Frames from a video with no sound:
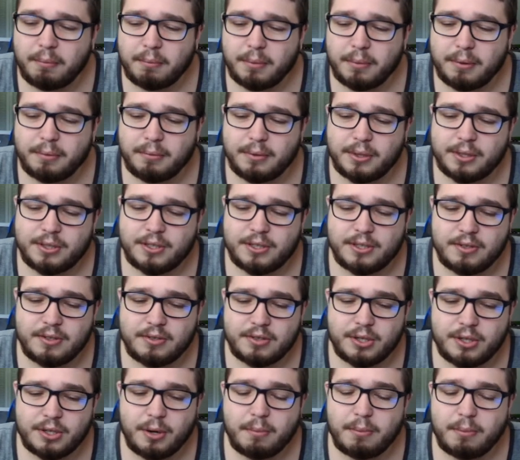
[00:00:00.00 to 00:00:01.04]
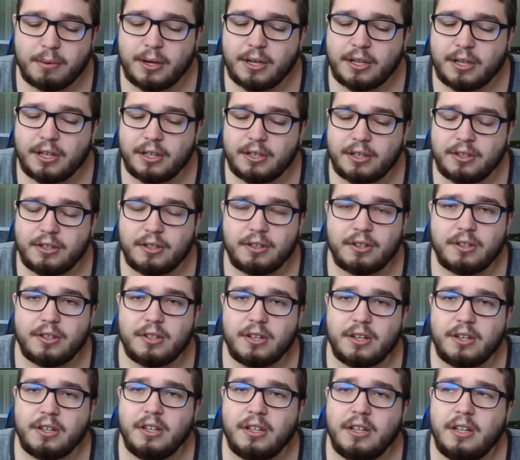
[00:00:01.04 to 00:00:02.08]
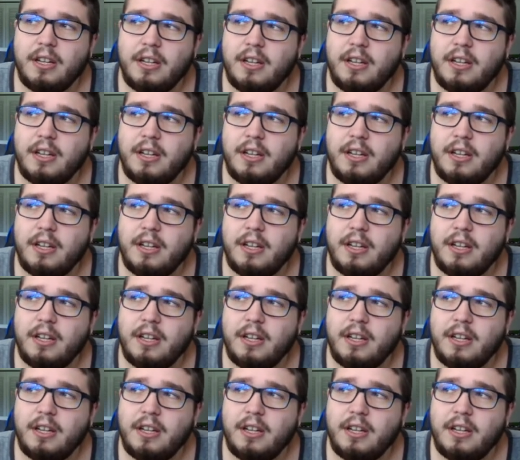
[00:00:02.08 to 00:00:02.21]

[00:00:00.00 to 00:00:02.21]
but once you jailbreak it, you can